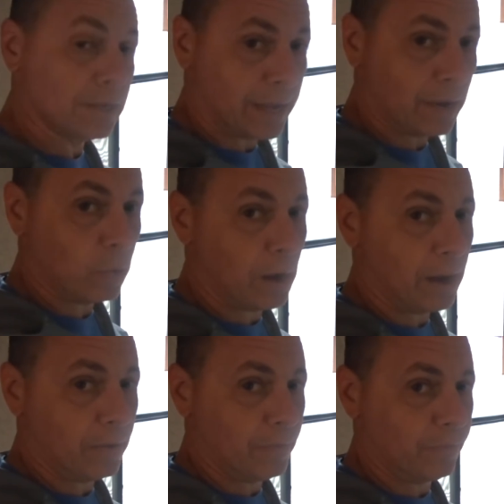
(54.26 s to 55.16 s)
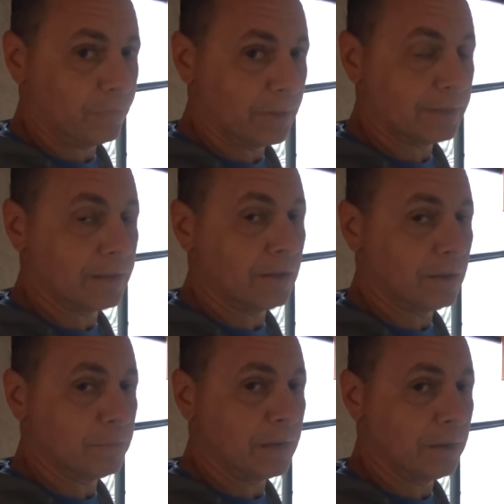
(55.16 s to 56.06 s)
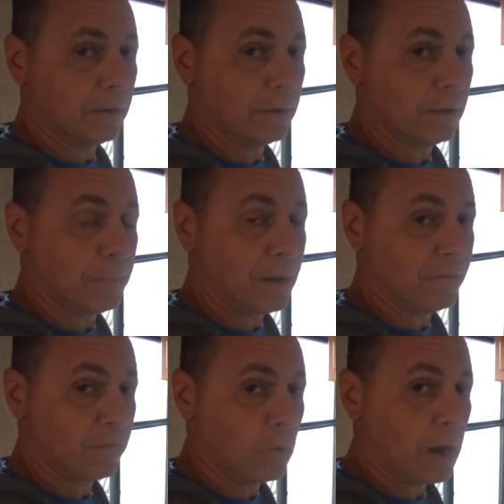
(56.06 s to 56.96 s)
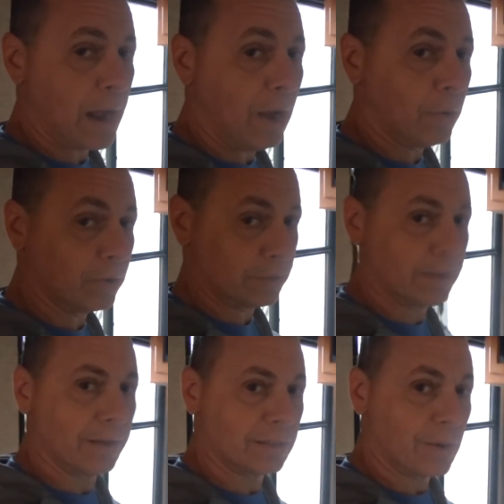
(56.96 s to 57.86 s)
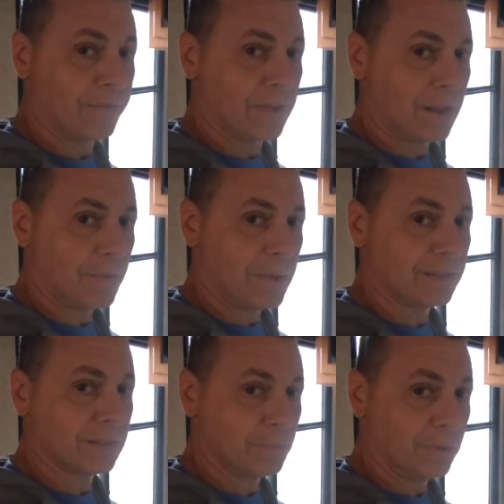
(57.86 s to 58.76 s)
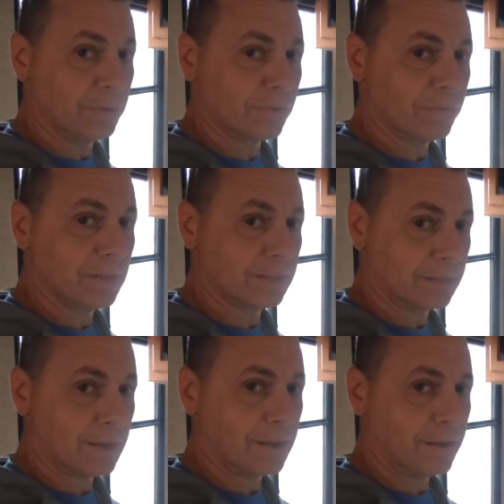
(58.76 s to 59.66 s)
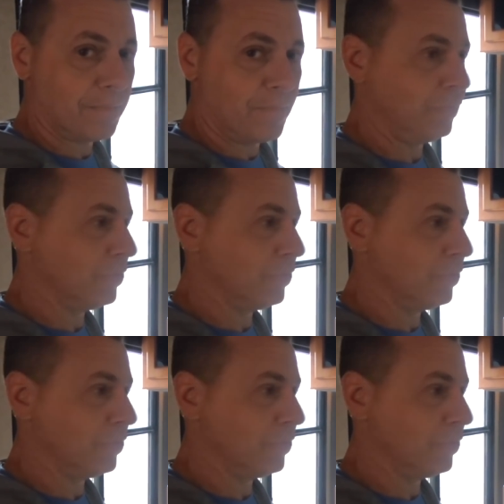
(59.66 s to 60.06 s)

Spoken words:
to take a while. It's telling me about 4 hours. So I've got to make some use of this time,